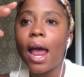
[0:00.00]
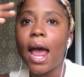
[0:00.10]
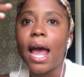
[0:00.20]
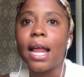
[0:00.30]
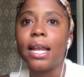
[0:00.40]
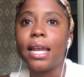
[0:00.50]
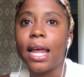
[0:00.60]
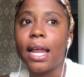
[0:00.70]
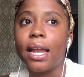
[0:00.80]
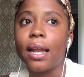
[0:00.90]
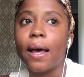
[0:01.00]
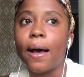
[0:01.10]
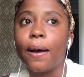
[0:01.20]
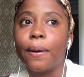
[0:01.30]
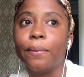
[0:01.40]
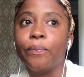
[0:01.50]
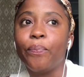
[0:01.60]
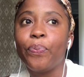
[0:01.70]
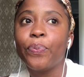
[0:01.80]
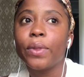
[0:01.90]
And then
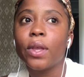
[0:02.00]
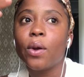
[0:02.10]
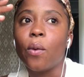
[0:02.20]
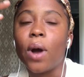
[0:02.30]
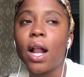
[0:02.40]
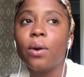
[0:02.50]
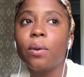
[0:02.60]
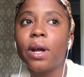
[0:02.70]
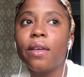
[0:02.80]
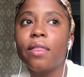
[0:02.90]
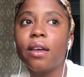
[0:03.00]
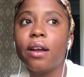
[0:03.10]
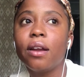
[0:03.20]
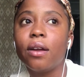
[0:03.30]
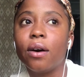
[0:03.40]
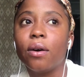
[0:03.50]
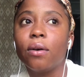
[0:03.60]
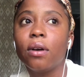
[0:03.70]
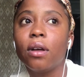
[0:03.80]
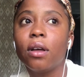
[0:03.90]
while we were there now,
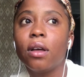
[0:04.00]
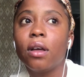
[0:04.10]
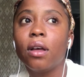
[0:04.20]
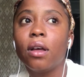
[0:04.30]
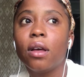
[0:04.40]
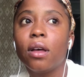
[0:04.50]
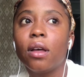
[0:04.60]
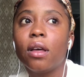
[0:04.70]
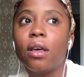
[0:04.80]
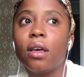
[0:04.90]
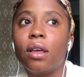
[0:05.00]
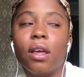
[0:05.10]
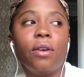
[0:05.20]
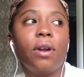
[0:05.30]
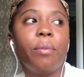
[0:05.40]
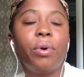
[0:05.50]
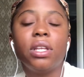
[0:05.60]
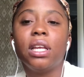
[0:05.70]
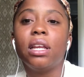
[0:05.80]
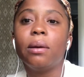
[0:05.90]
you know, they put
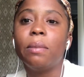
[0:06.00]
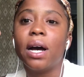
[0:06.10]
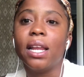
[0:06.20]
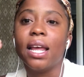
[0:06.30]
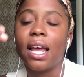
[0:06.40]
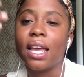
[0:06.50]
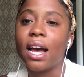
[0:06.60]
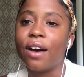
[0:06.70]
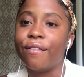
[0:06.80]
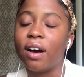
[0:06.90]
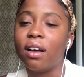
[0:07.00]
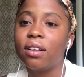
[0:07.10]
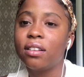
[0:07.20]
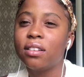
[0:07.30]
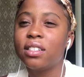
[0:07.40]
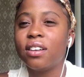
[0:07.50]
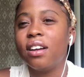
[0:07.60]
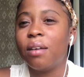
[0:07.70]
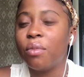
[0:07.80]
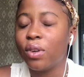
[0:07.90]
in the body and you have a certain
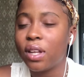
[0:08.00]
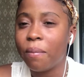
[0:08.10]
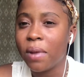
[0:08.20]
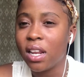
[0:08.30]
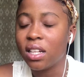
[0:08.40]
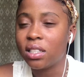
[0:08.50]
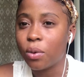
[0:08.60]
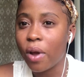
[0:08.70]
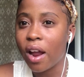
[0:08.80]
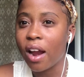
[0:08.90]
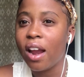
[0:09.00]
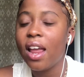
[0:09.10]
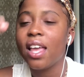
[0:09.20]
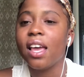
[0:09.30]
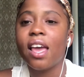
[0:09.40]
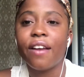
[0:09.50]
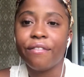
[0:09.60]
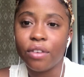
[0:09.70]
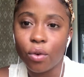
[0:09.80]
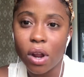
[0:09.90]
amount of minutes where you can
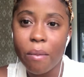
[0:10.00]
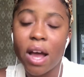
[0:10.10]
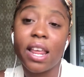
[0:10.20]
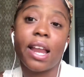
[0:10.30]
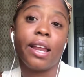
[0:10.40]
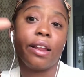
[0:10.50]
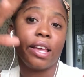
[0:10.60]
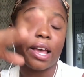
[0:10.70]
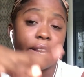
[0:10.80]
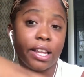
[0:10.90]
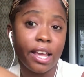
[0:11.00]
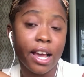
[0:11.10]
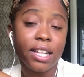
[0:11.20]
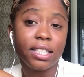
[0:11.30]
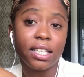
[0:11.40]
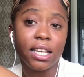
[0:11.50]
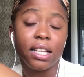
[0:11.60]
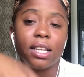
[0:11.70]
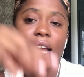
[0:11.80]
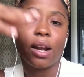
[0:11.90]
view the body and then you can take a
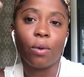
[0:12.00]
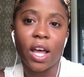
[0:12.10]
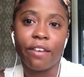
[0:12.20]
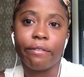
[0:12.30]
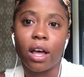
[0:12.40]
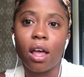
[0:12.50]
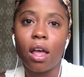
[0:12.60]
seat and whatever.